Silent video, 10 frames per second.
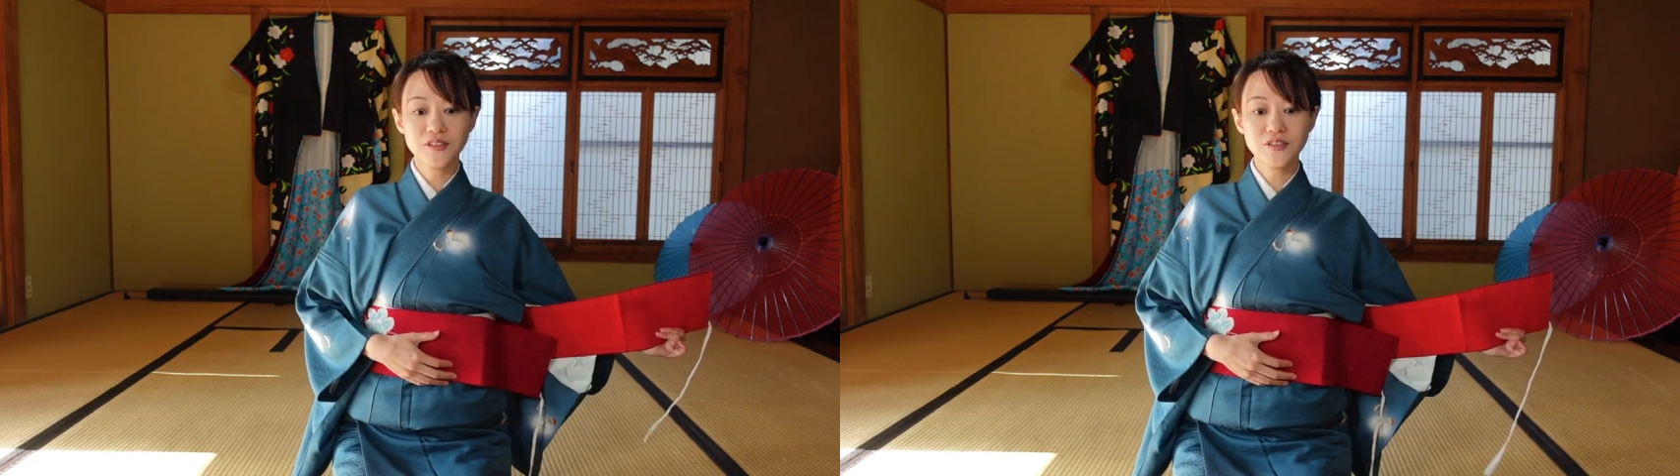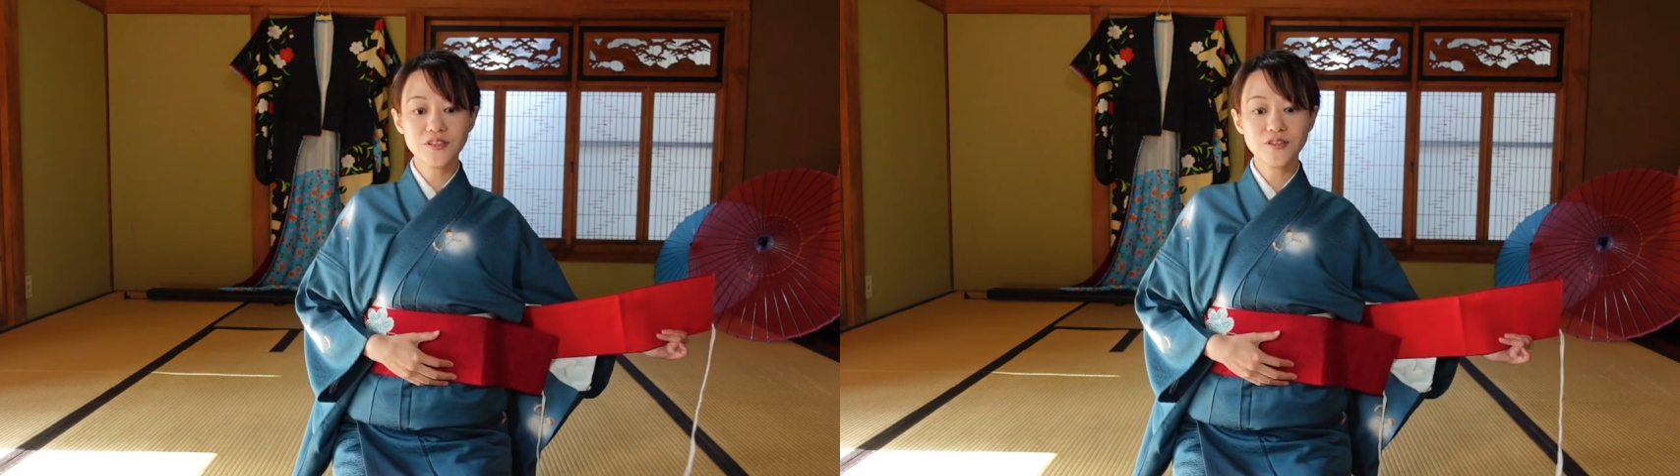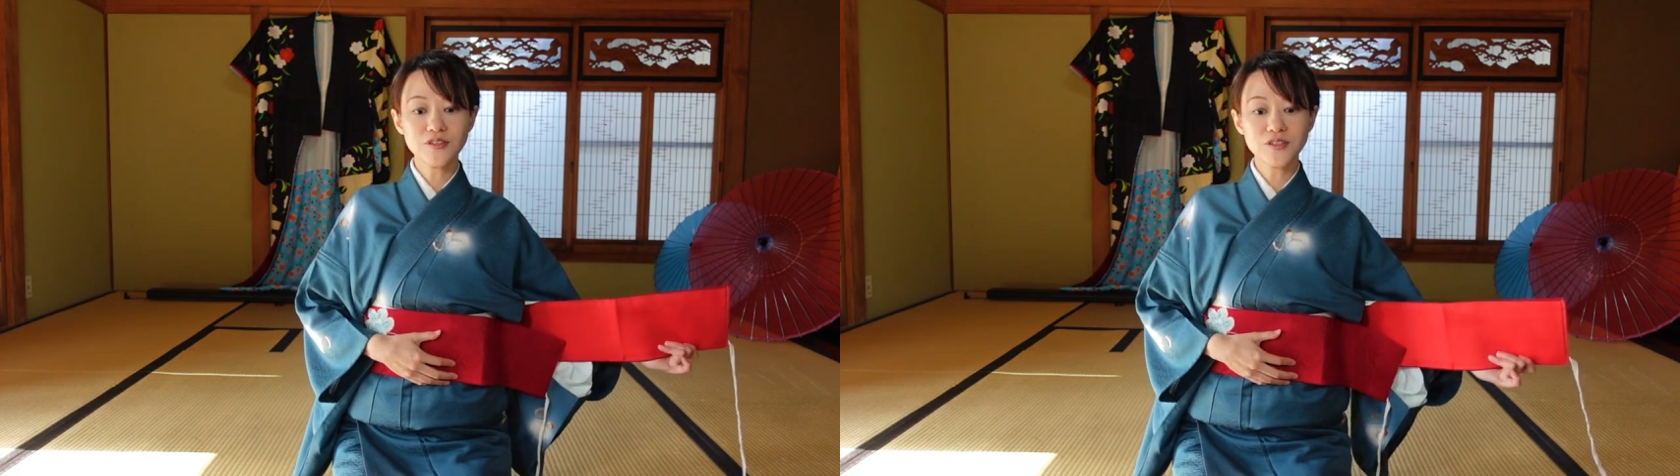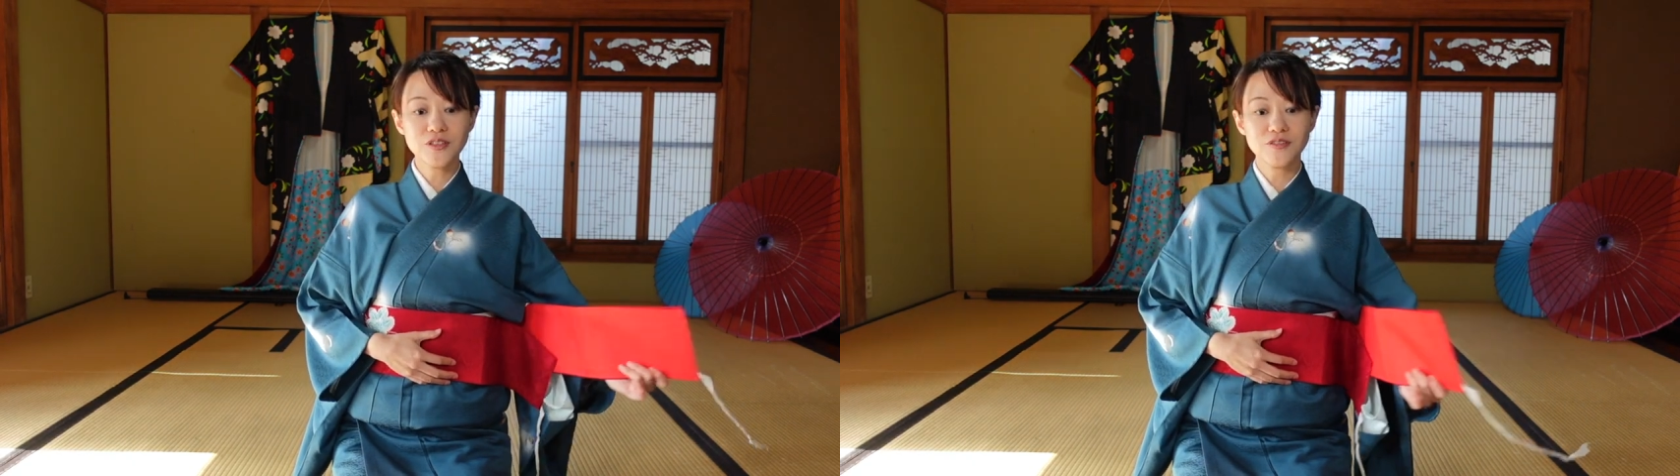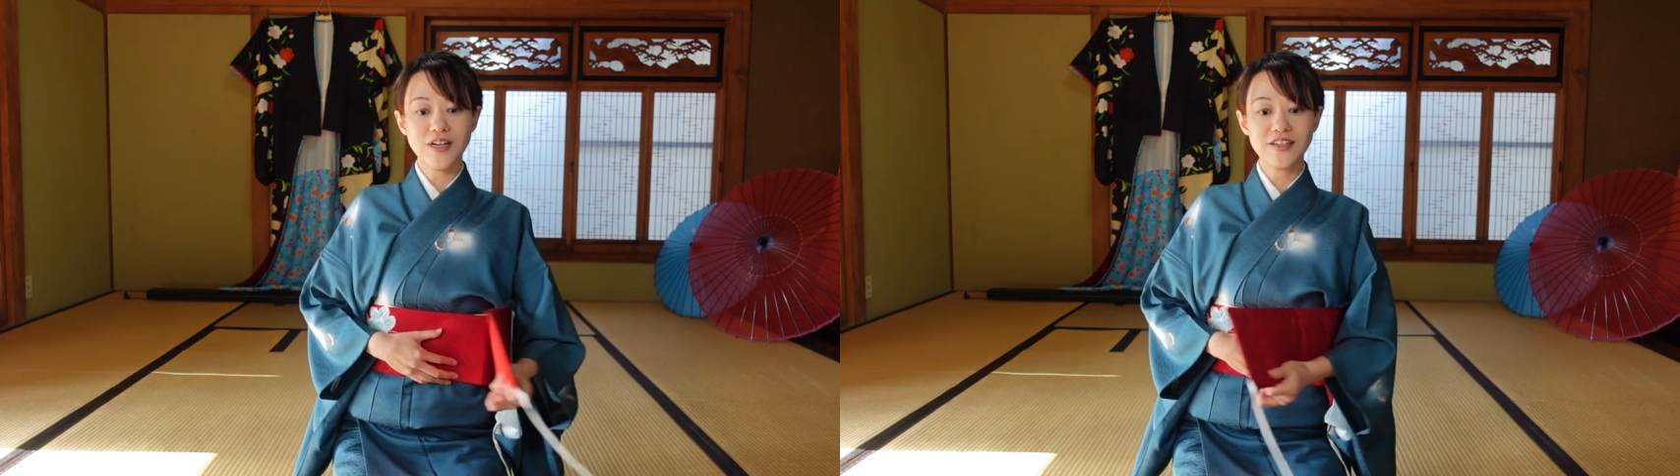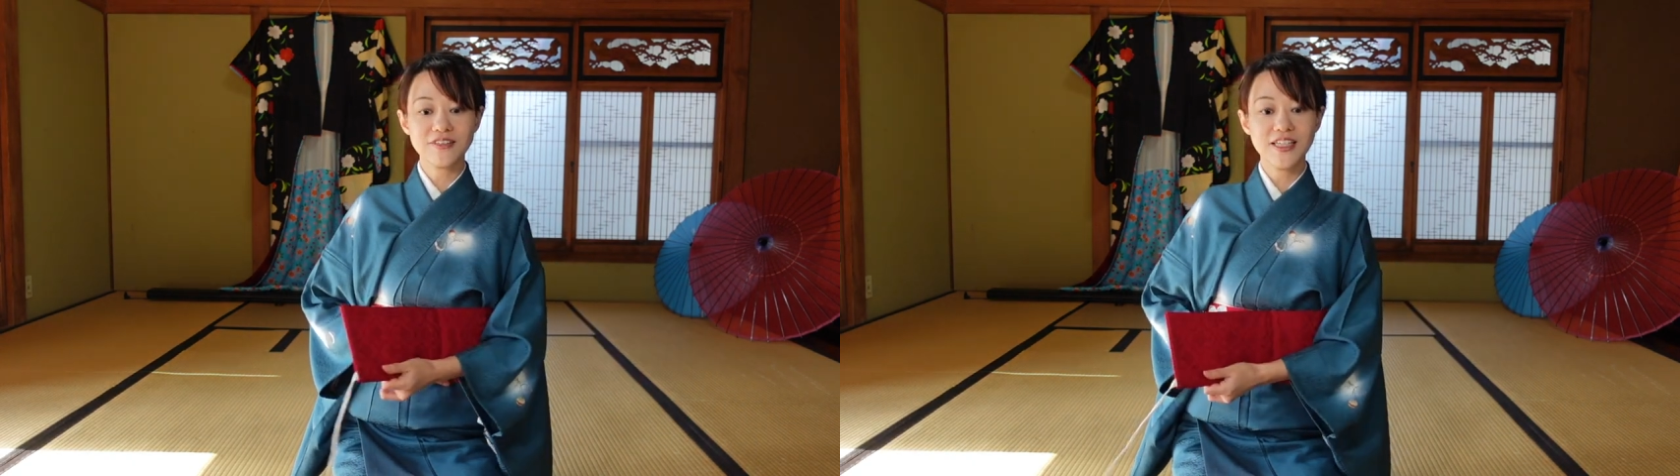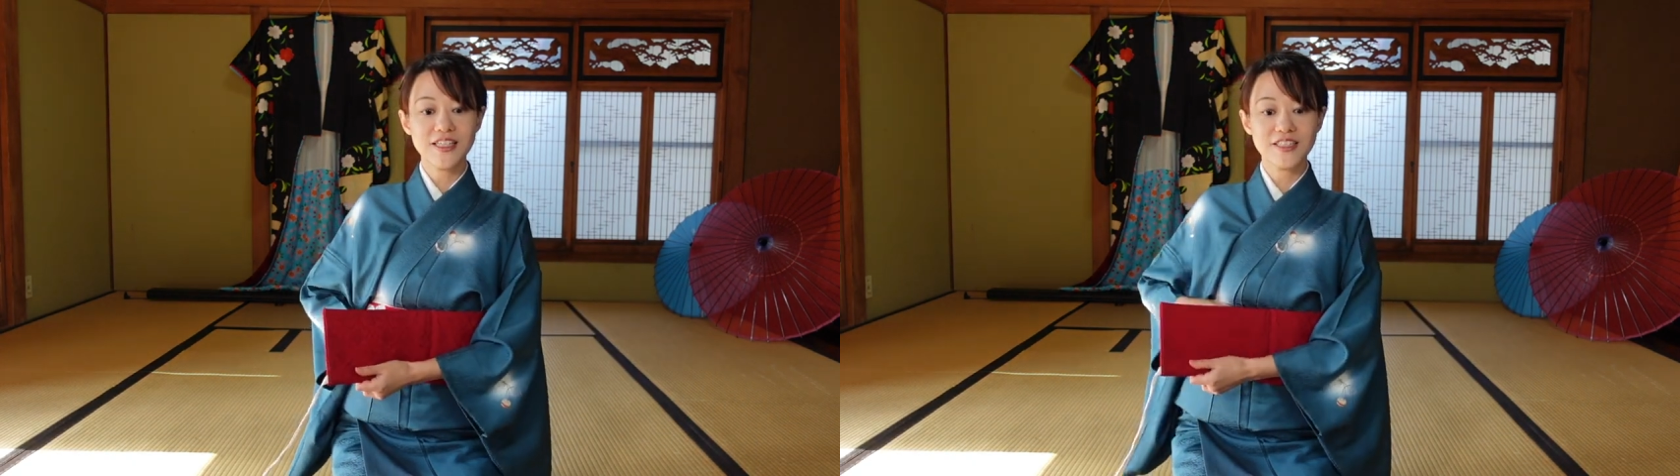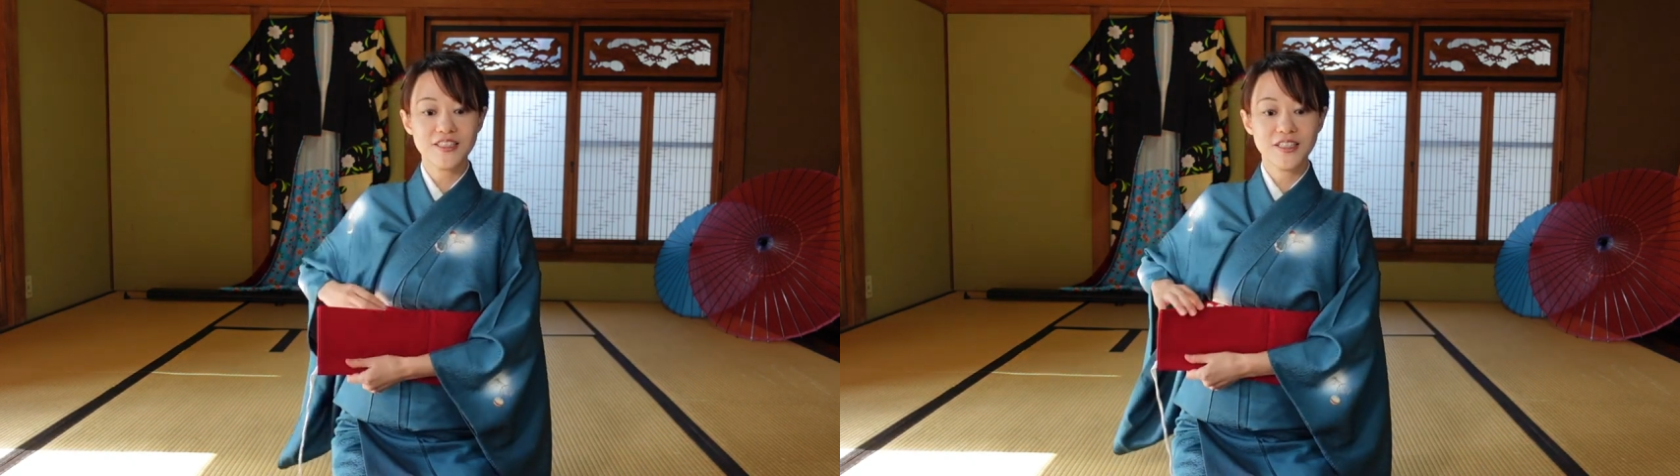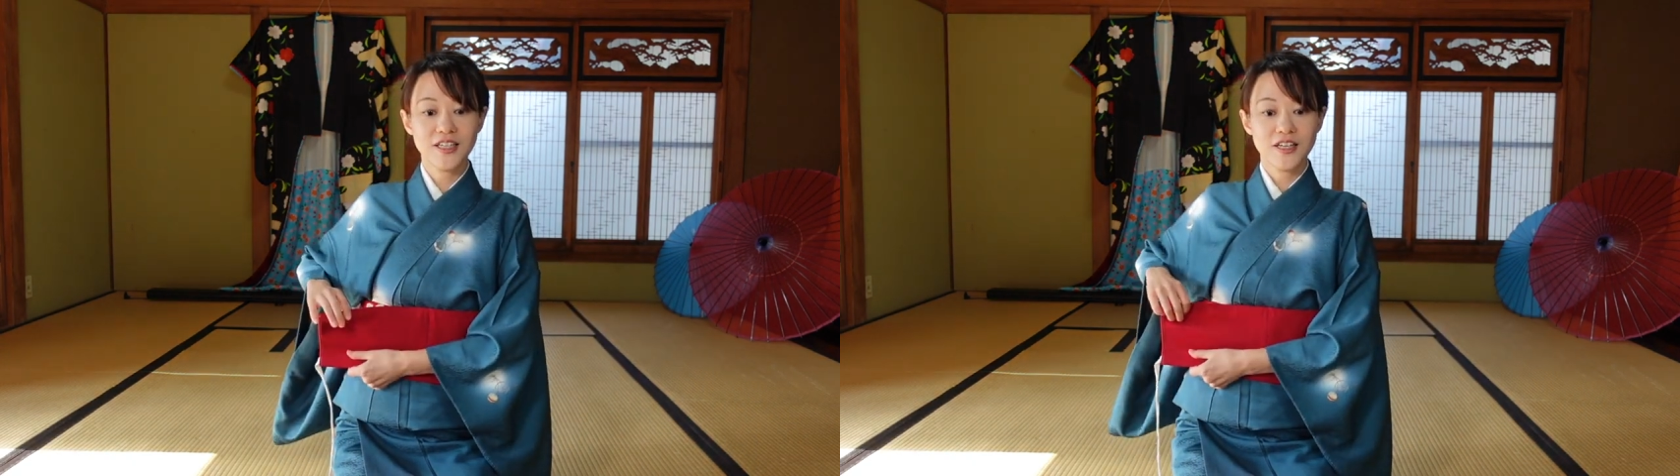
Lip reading: Do not do like this